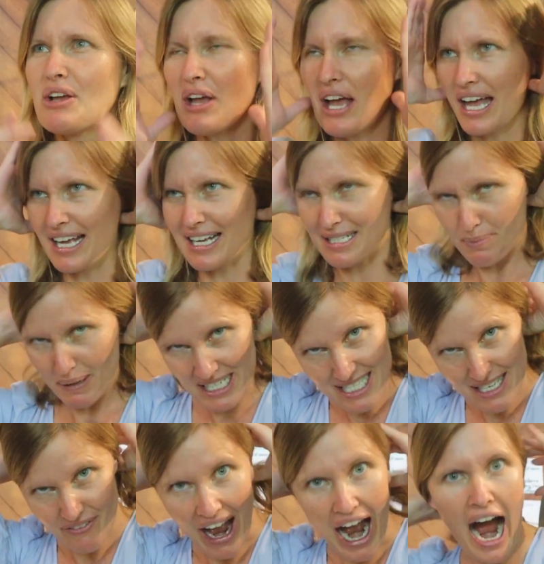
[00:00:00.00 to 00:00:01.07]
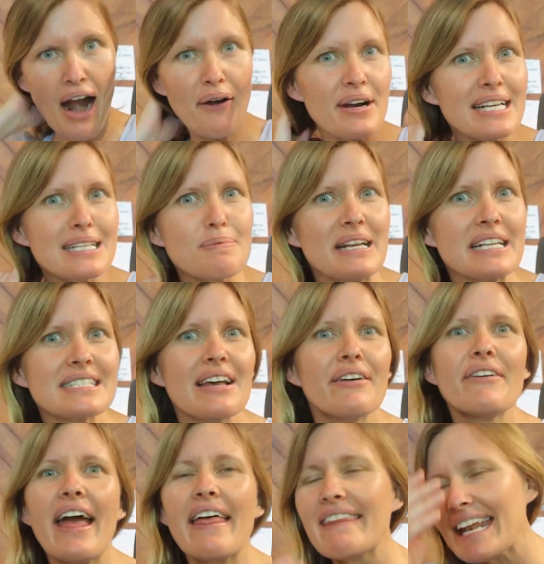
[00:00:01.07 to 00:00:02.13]
expensive are
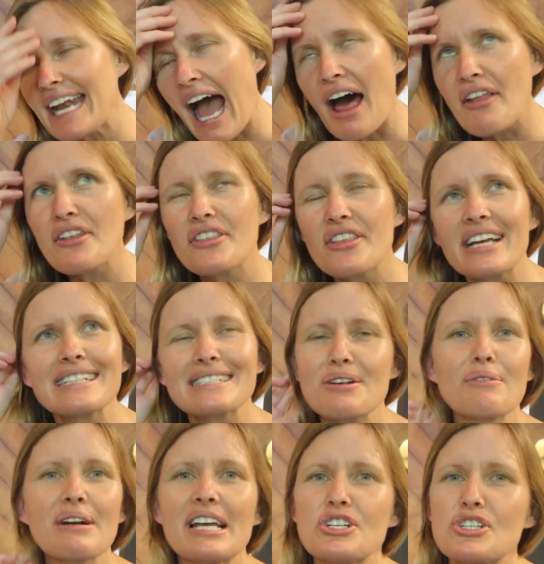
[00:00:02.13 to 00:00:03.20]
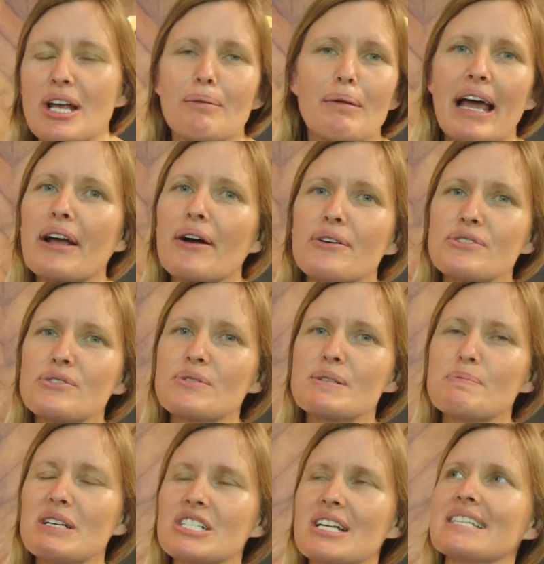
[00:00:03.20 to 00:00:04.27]
expensive, and then other things are really cheap, like going to a
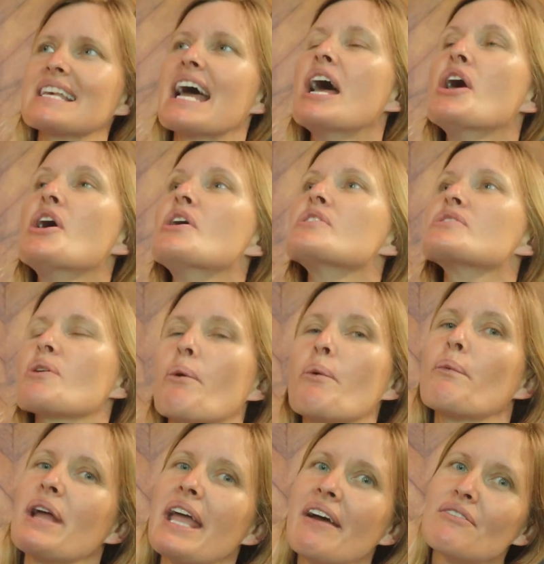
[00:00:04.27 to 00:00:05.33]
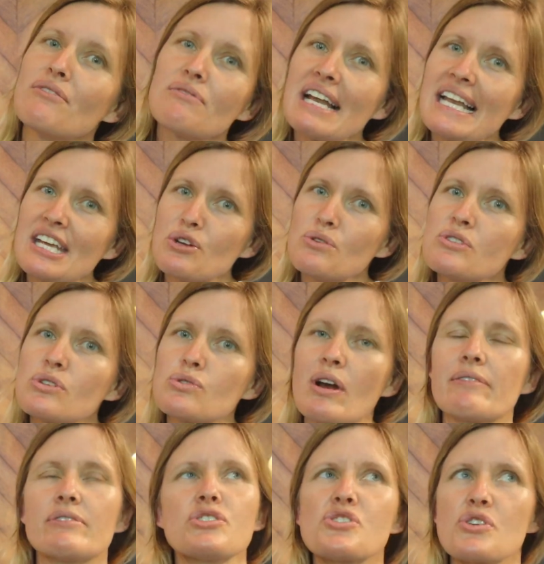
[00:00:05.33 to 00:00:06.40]
specialist. So we haven't really used the
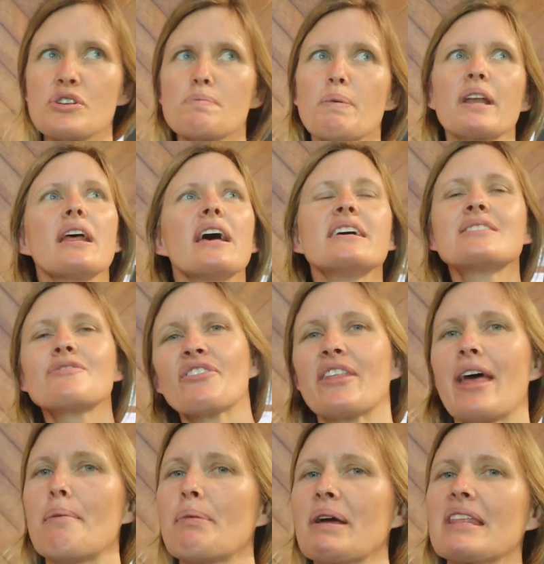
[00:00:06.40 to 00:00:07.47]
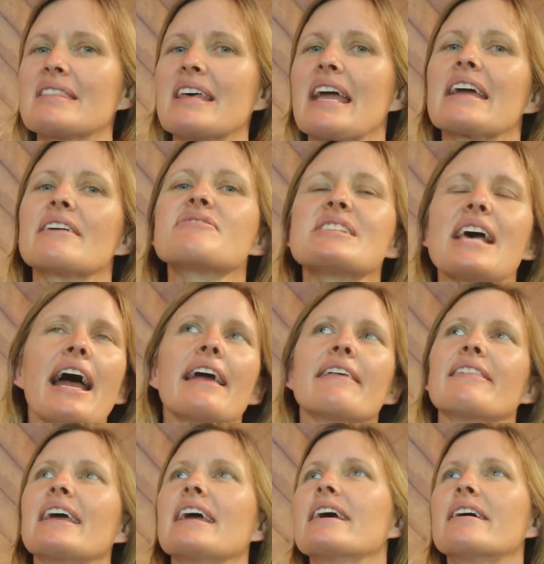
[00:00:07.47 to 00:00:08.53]
travel insurance, but it is for that big thing if, say,
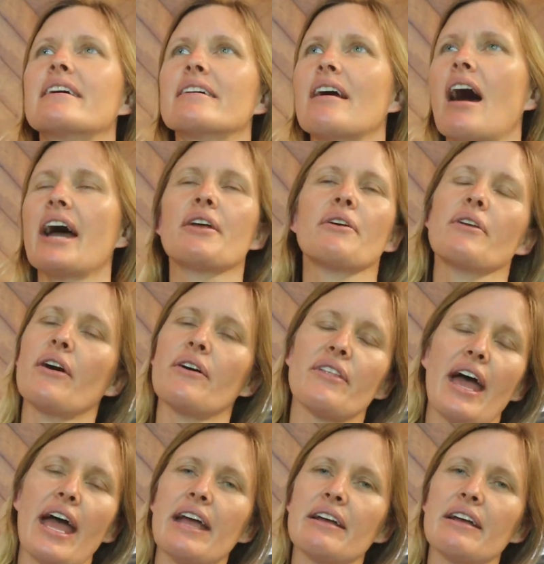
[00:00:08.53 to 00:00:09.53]
they're, I don't know,